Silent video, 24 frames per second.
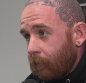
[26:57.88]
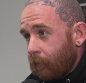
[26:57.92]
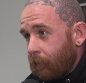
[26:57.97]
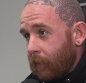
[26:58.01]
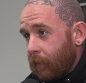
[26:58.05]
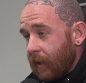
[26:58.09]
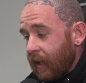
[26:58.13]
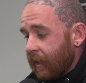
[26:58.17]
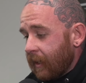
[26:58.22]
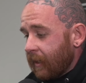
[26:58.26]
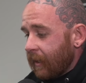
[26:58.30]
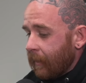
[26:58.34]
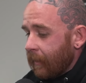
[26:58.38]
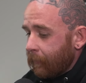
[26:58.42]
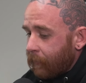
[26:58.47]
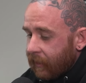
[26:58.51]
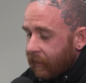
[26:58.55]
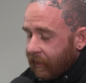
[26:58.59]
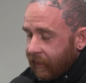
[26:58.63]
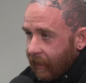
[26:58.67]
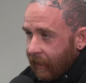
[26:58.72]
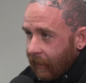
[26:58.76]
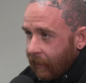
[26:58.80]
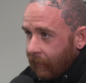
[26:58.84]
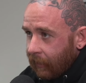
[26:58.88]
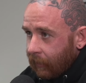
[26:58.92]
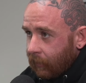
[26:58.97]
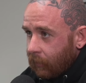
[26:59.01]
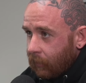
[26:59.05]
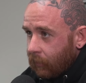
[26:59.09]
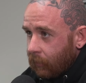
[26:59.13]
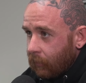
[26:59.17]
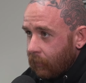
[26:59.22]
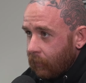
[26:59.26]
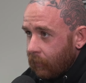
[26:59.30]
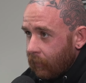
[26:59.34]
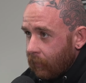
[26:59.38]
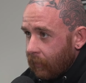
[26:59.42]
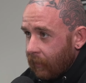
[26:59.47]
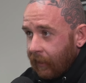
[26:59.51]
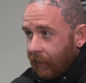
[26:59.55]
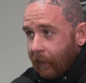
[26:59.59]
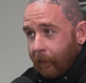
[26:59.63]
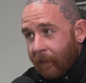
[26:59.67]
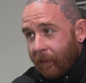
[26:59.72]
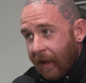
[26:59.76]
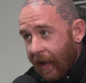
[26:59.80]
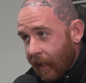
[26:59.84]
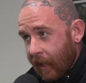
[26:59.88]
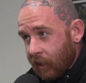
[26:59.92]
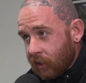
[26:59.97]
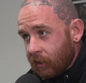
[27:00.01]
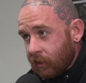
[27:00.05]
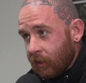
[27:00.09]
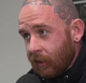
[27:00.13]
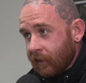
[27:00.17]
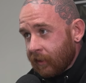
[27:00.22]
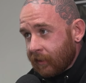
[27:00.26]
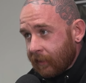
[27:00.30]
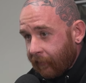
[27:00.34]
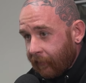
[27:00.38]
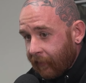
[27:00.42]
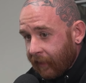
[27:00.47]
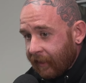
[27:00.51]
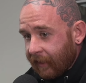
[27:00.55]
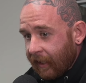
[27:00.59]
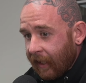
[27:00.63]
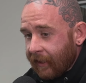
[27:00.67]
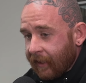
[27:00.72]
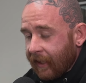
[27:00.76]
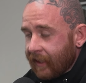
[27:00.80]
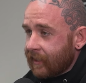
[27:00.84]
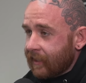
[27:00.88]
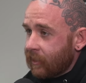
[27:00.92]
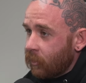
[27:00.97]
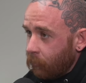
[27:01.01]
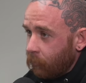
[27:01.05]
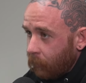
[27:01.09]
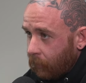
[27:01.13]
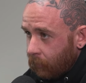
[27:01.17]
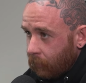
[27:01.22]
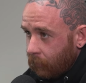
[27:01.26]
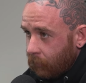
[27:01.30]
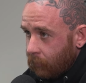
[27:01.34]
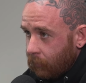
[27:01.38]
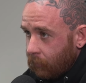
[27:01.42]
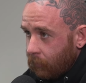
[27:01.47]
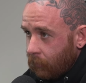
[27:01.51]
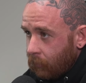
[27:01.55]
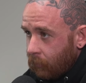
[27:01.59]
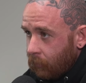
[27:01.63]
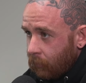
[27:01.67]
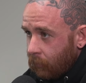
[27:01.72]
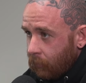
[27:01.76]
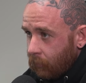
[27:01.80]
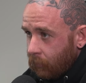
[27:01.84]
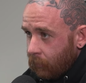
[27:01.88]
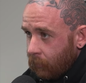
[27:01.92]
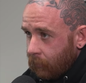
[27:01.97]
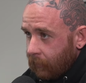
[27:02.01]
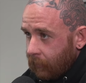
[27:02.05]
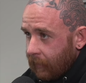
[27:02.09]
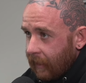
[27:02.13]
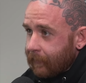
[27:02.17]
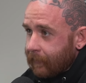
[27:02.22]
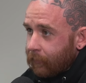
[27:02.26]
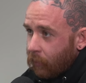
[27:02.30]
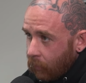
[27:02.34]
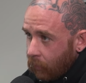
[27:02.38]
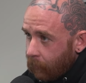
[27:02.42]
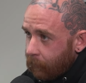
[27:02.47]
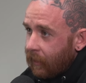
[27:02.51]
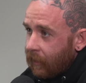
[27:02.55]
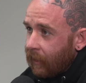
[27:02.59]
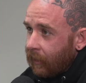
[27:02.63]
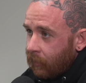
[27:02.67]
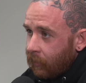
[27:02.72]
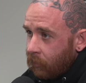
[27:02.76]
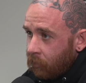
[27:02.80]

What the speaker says: Being empathetic and compassionate and stuff like that, that's human. That's part of being a